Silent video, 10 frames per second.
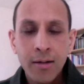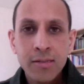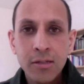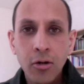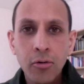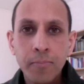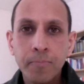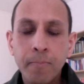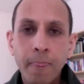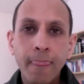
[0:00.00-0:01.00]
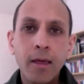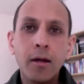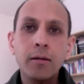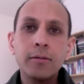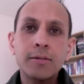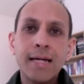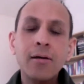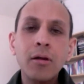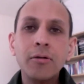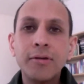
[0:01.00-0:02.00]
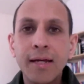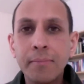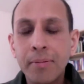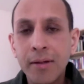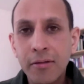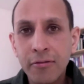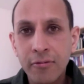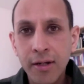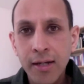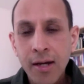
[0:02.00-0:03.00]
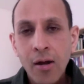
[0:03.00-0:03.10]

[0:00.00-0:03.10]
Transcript: So download the MP3.